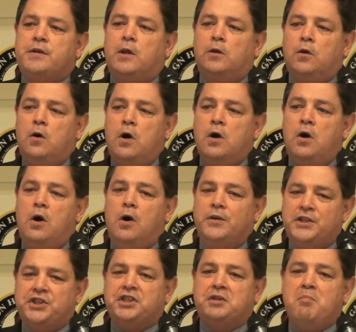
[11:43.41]
the long haul.
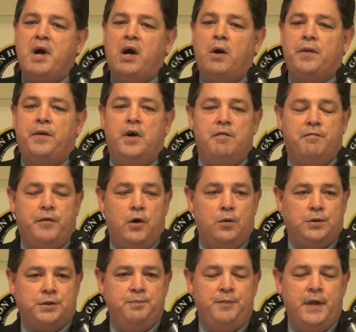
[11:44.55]
This is a marathon,
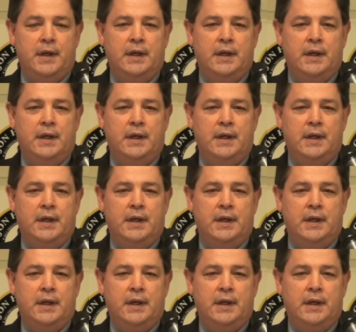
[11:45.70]
folks.